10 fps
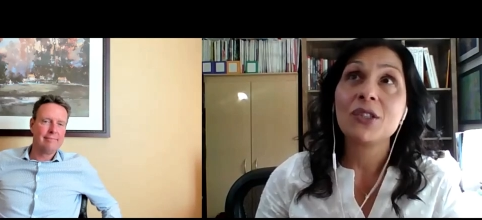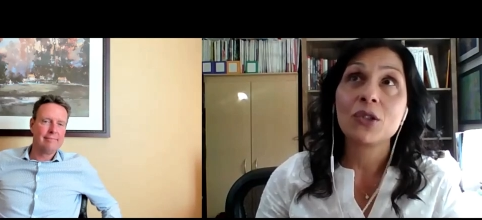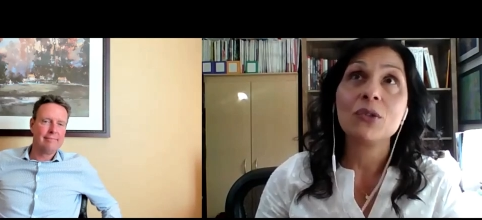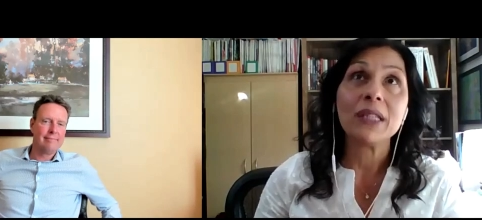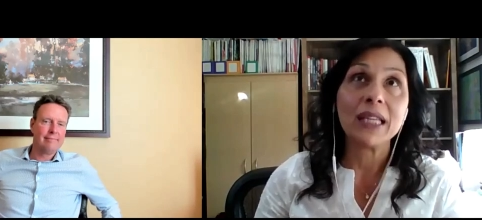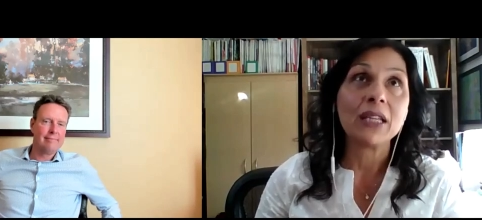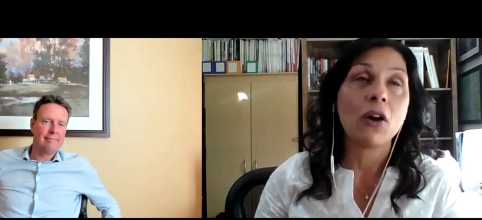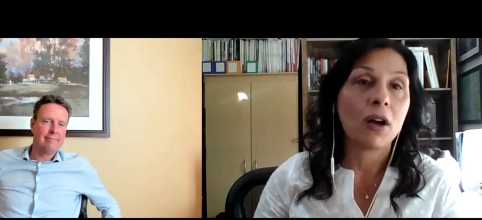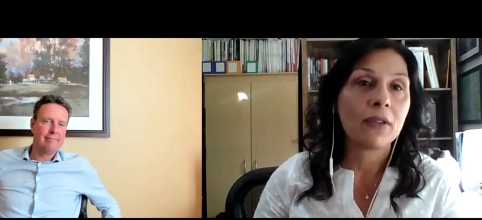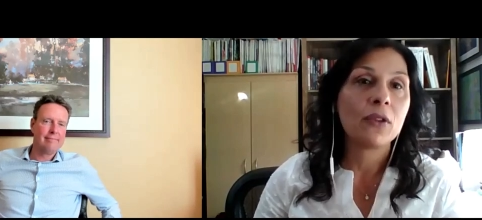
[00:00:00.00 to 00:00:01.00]
Speaker 1: they do lean
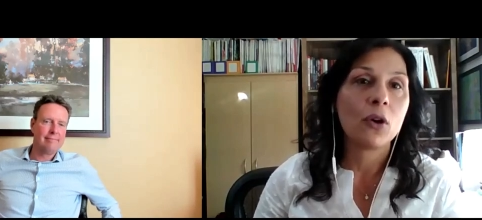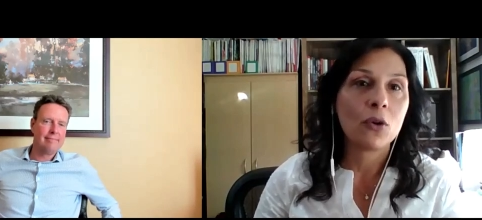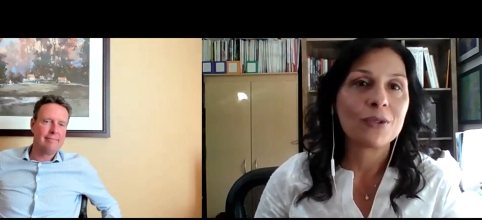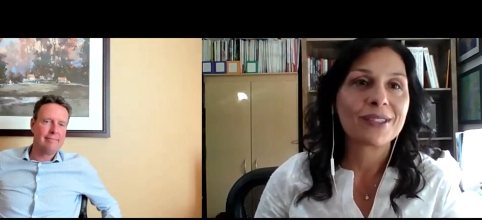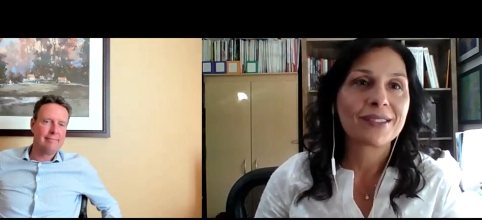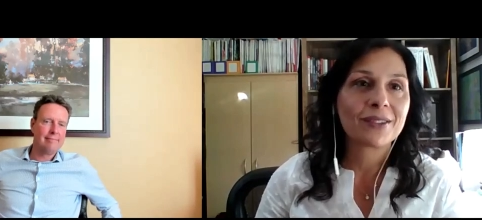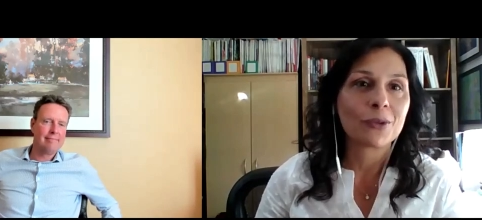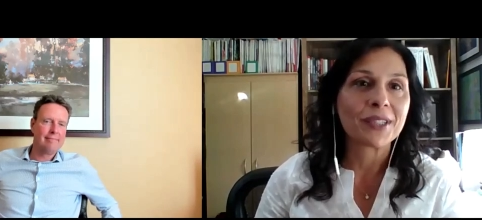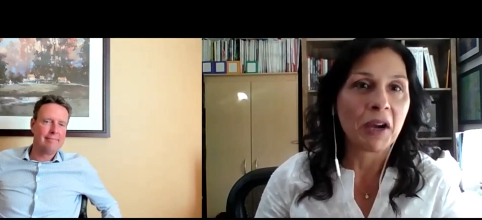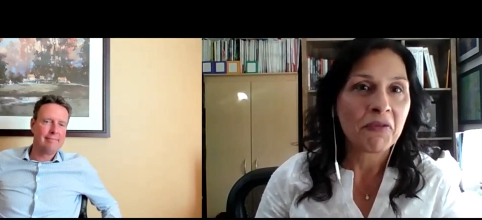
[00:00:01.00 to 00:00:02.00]
on those
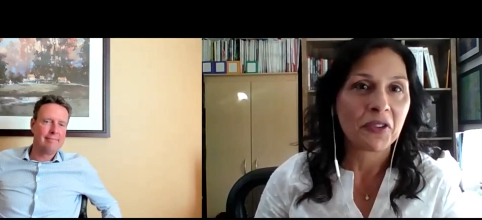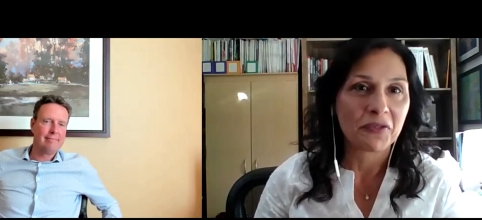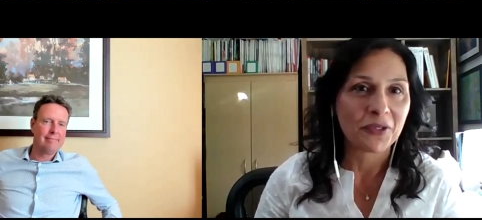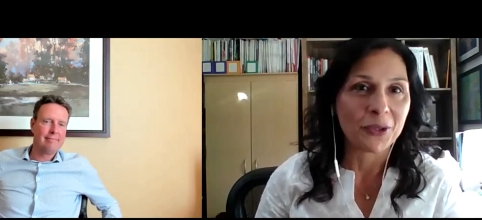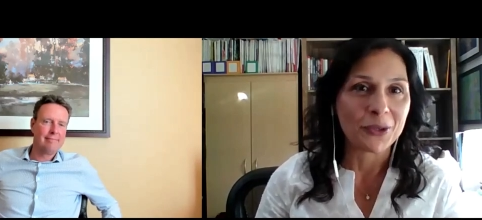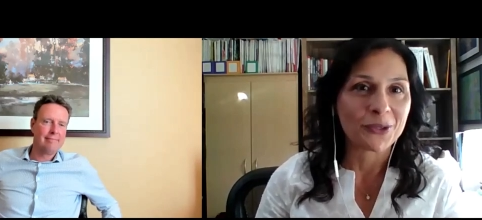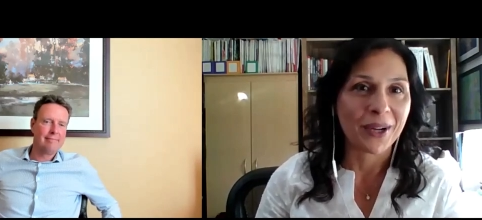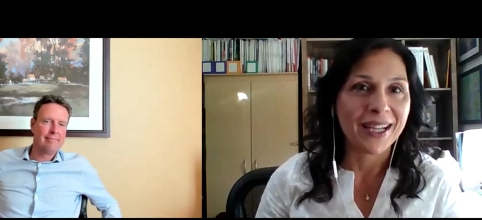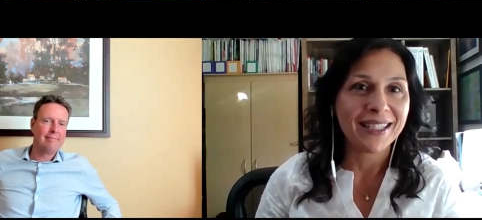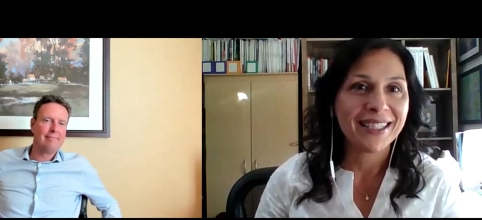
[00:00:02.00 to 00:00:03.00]
those comfort foods
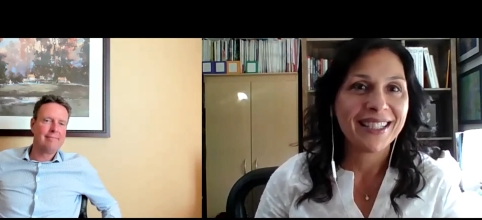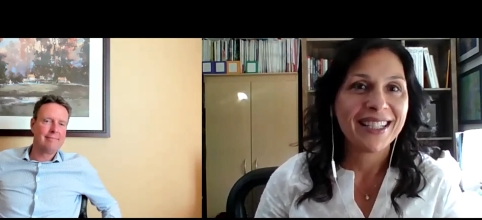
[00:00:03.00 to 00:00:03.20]
right